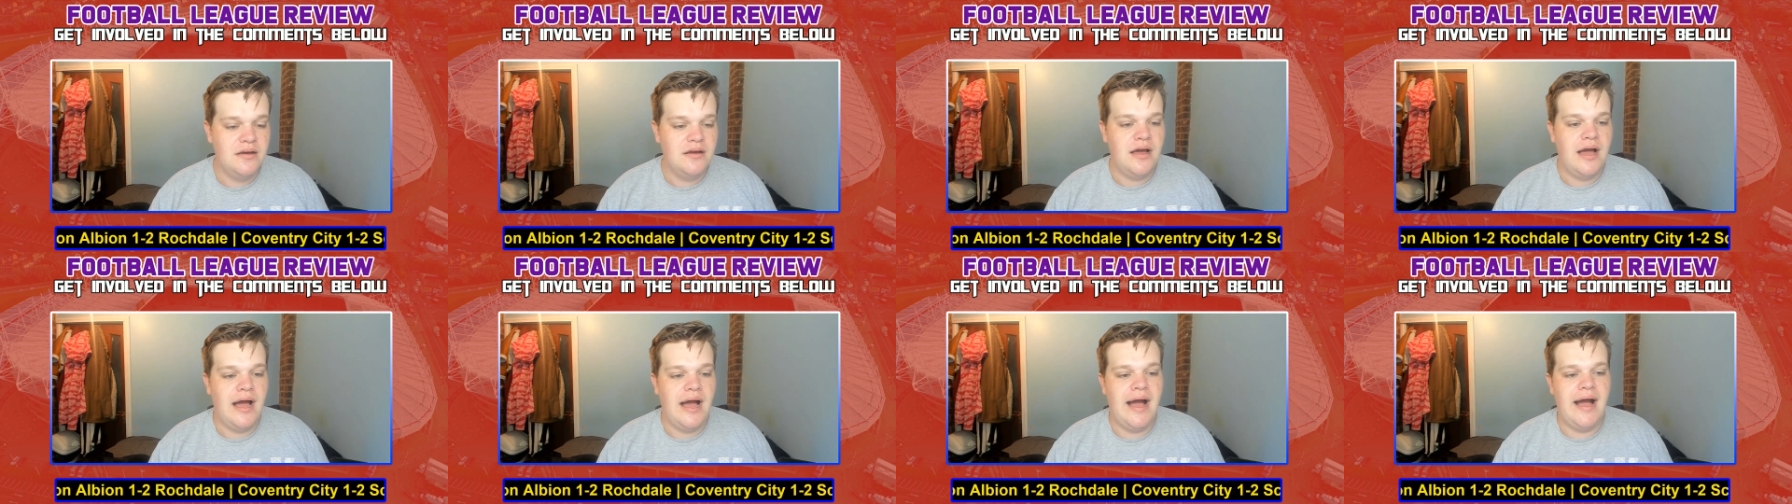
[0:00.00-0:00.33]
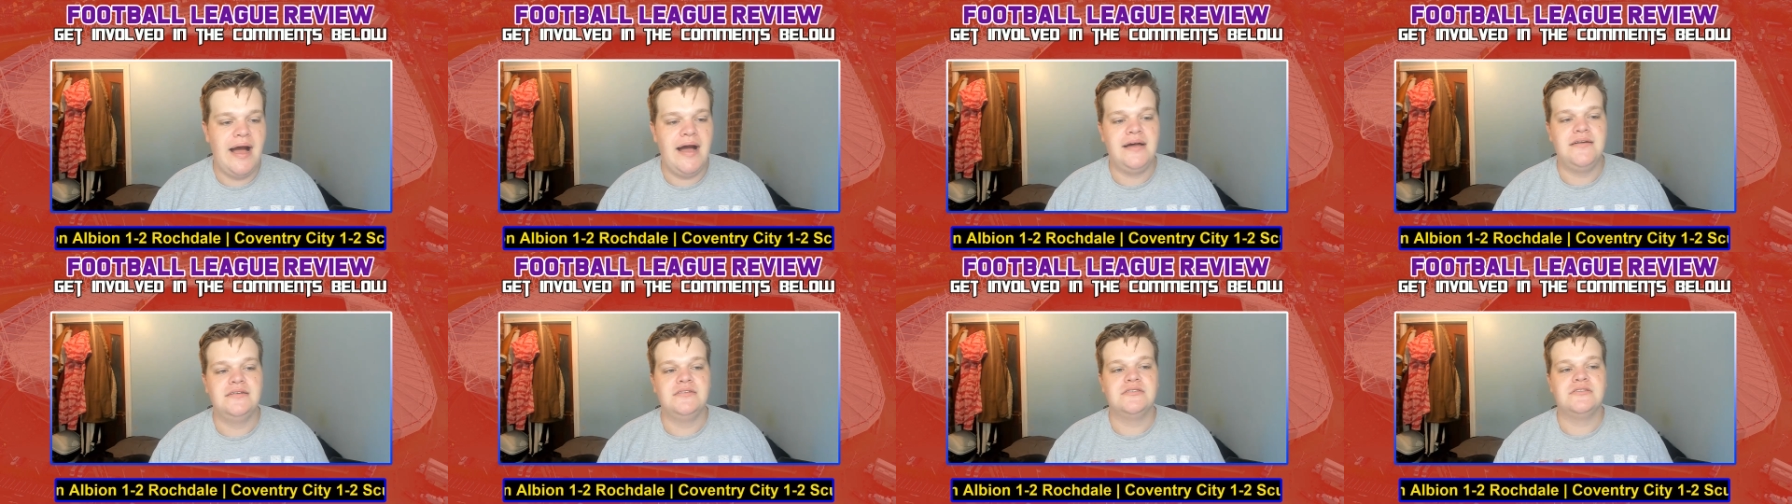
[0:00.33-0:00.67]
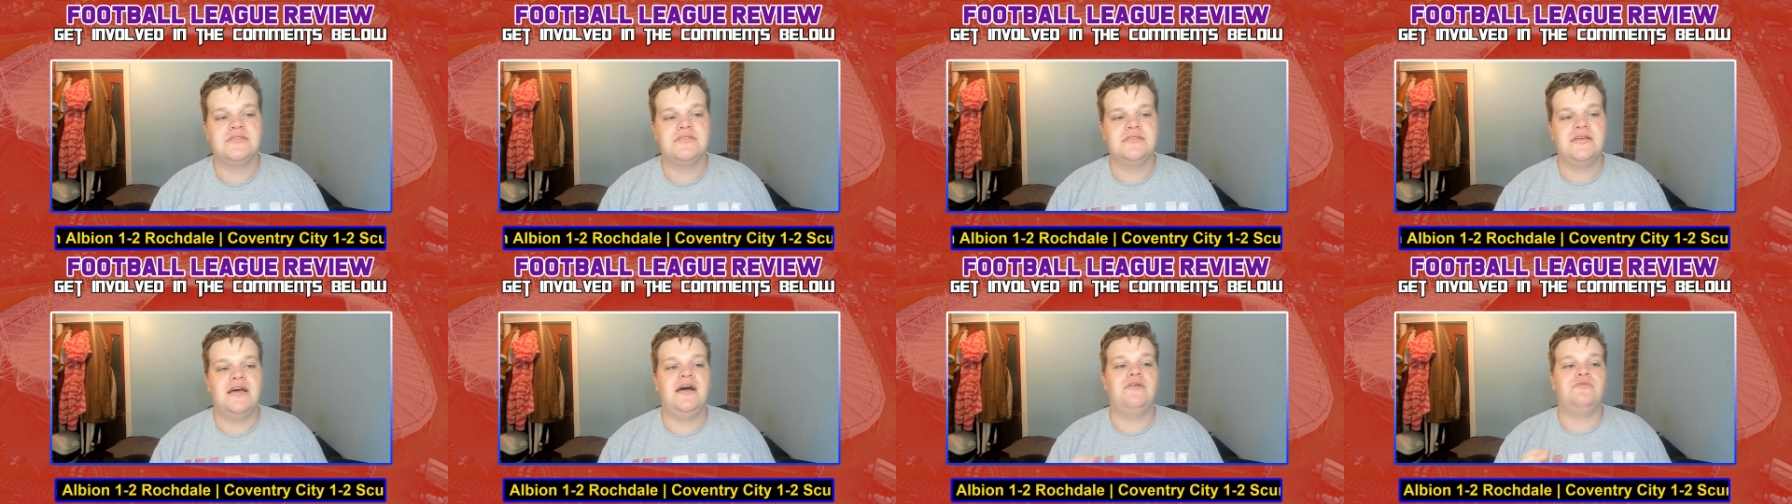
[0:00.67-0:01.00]
and
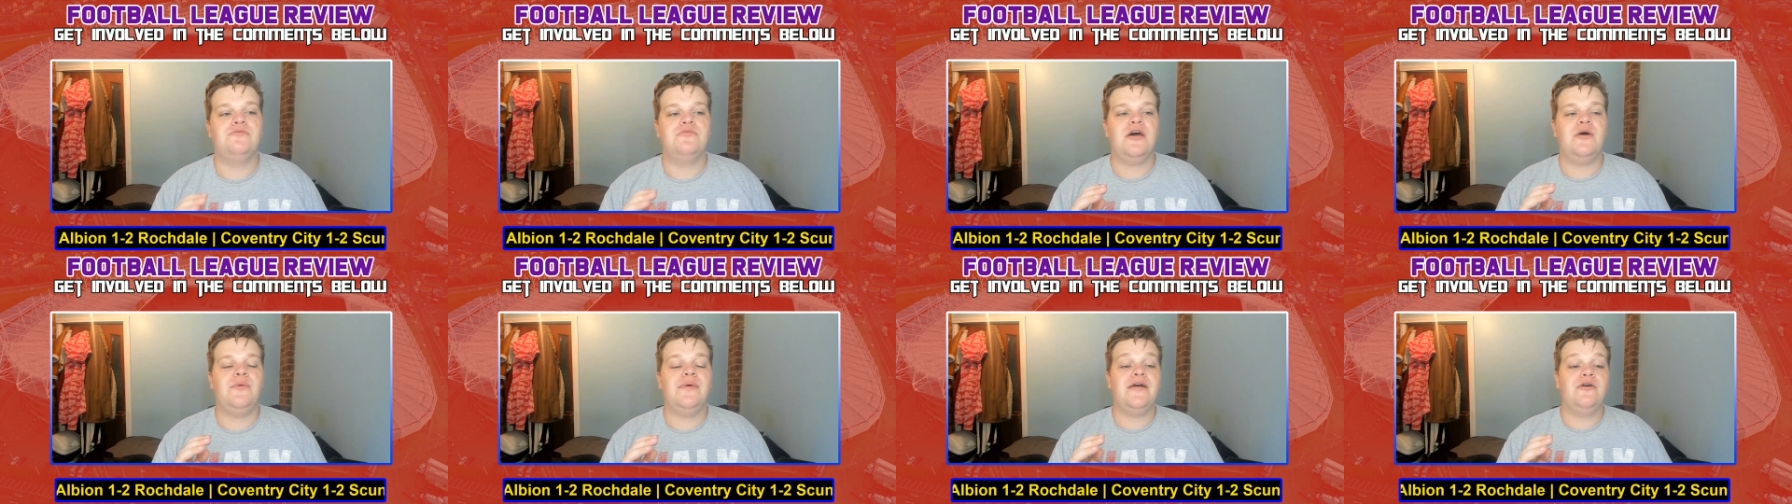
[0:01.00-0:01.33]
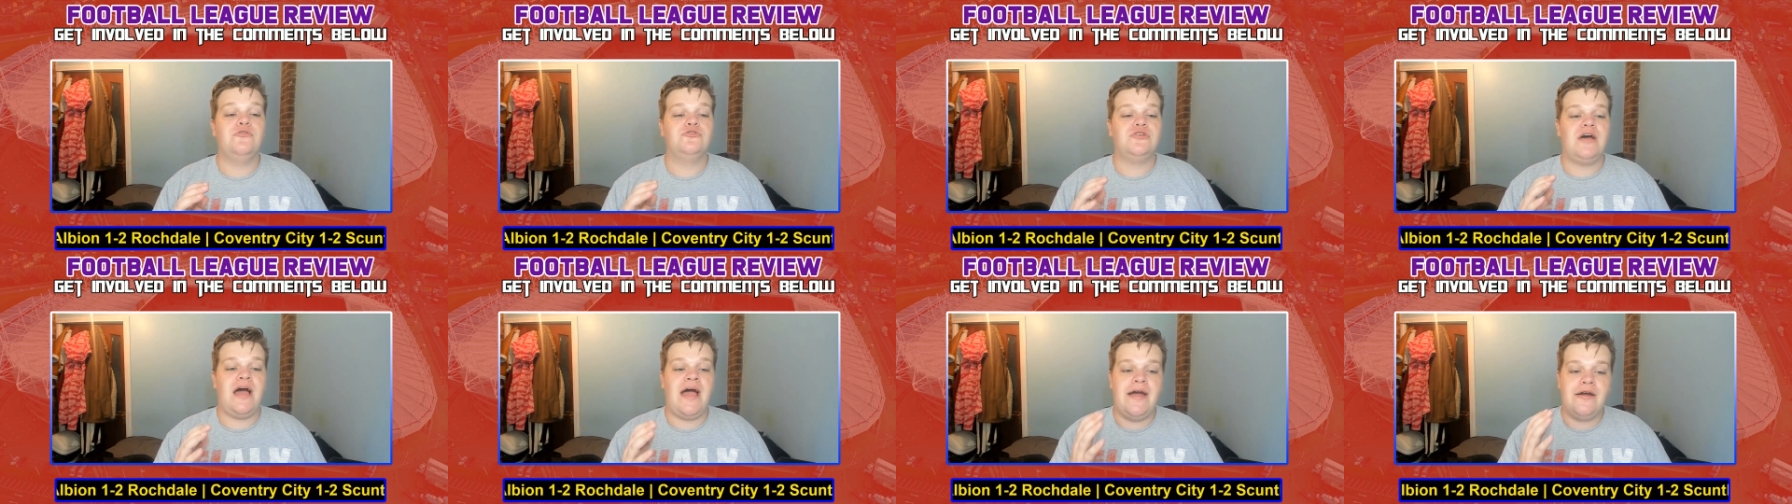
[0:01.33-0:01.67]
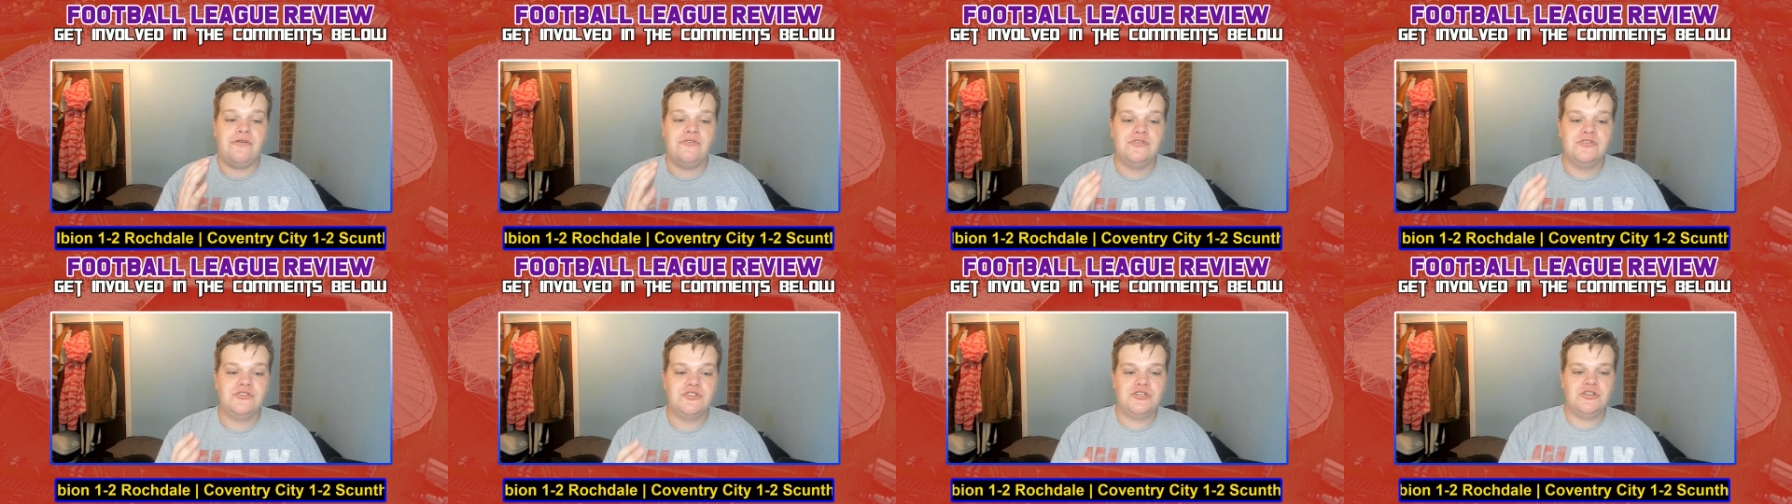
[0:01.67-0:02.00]
now we go to
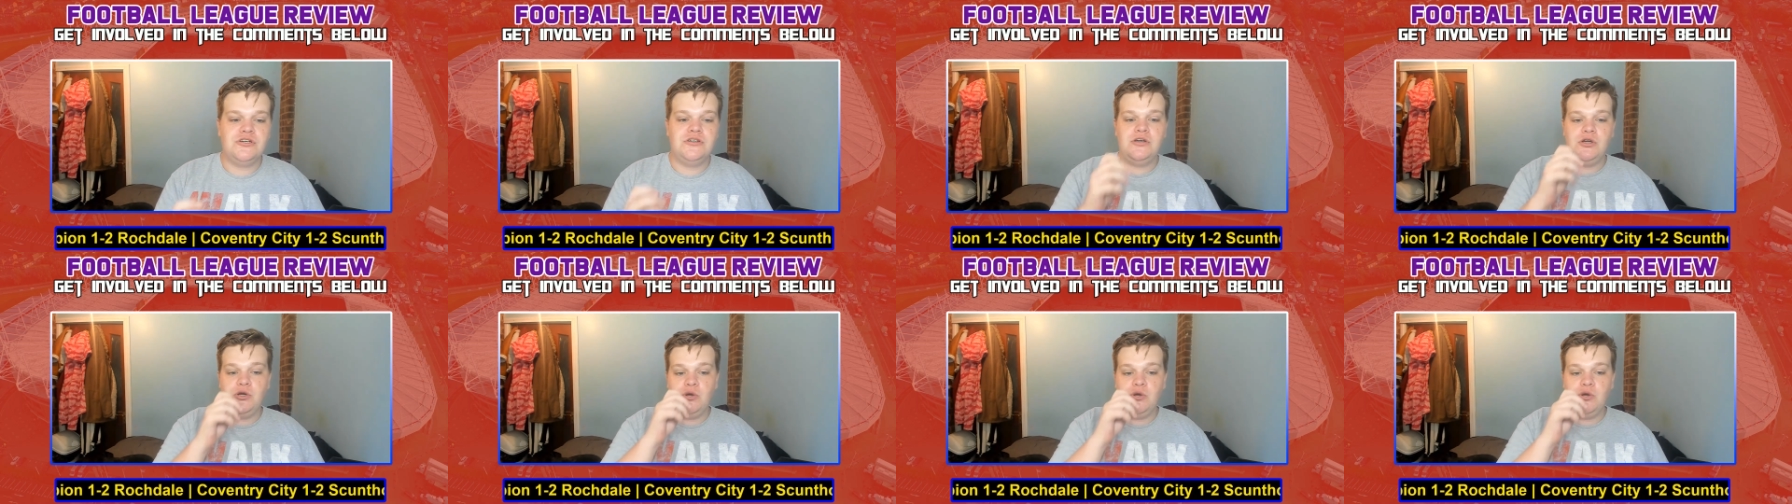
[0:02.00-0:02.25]
Accrington,